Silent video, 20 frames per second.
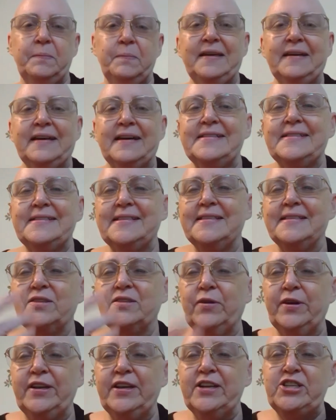Because
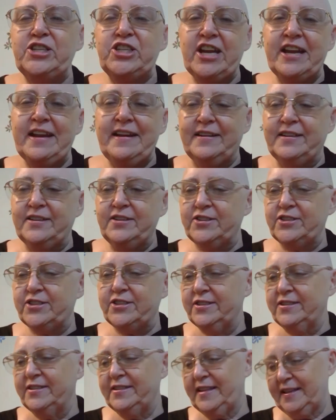it's going to
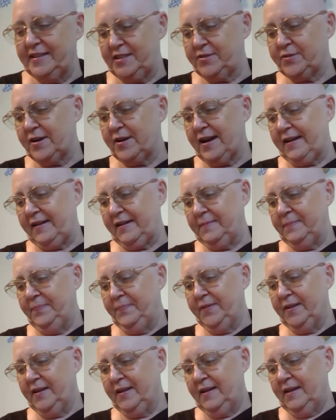change, that's right.
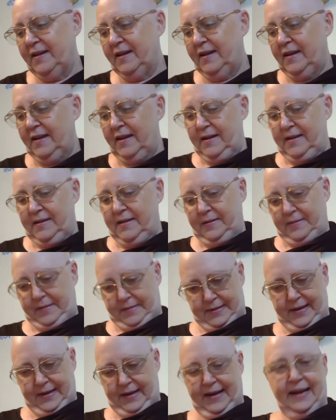
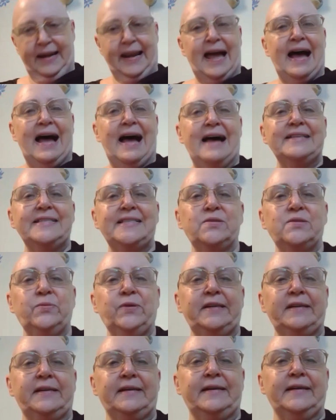Last
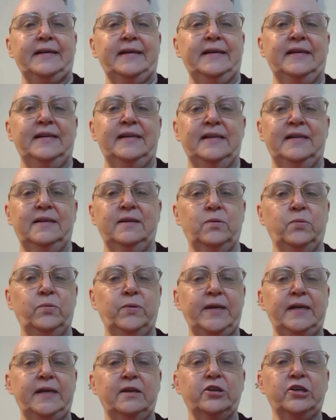week,
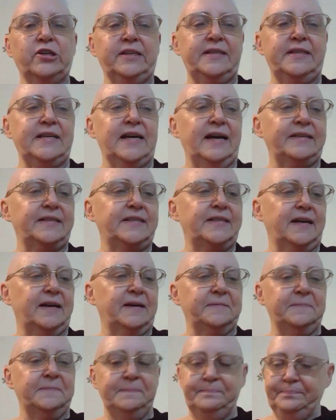we looked at
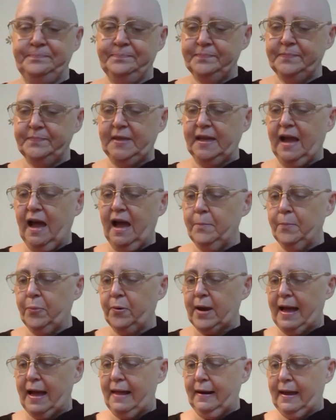um, the
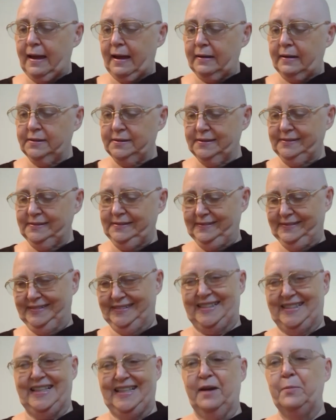umbrella,
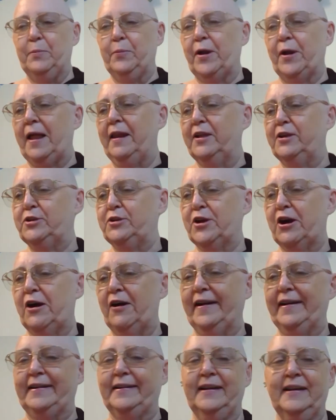the umbrella
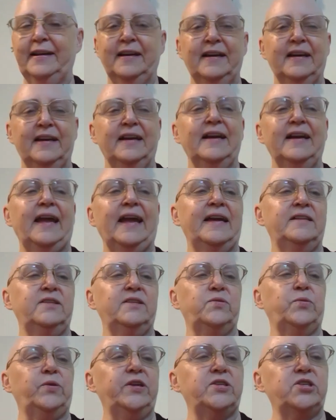drawing,
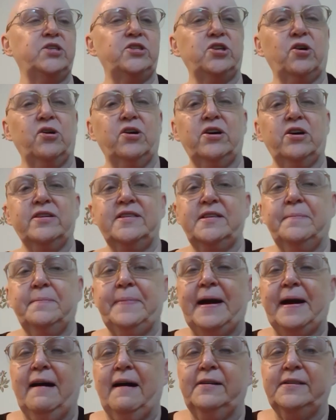and we talked
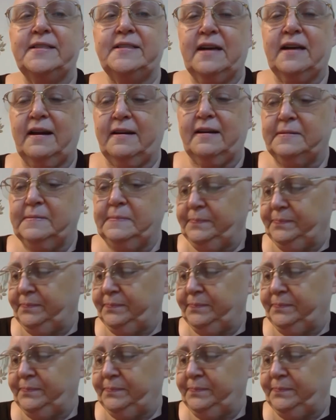about, uh,